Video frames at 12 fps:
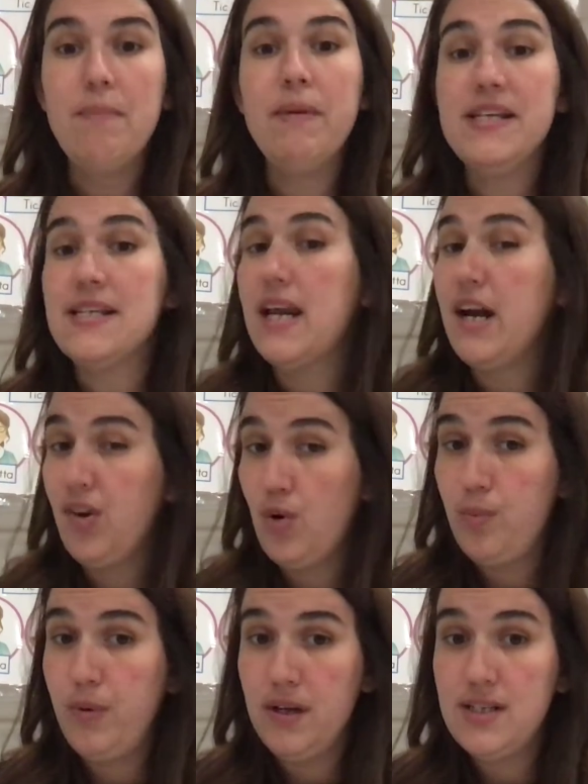Please get out your
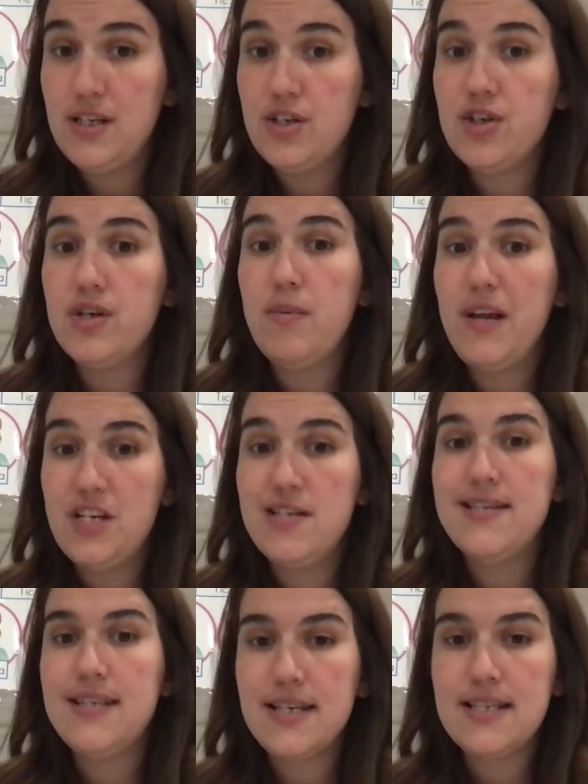books and turn to page
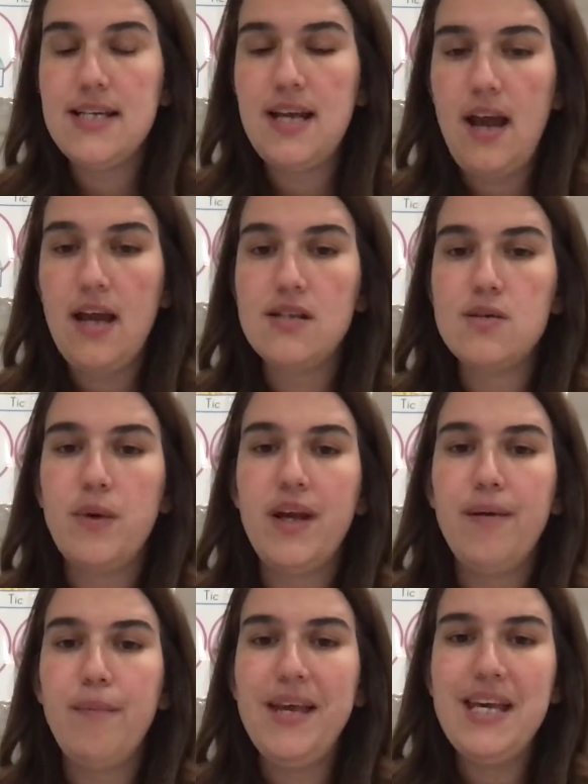68 so we
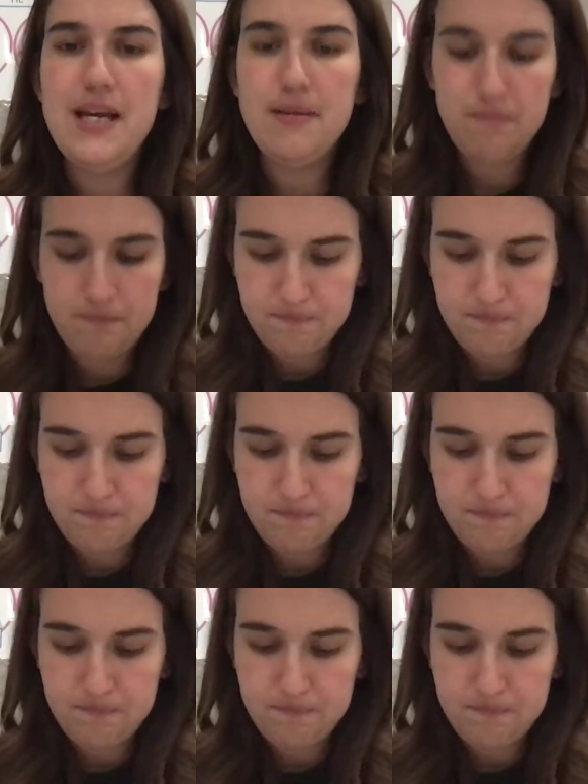can begin.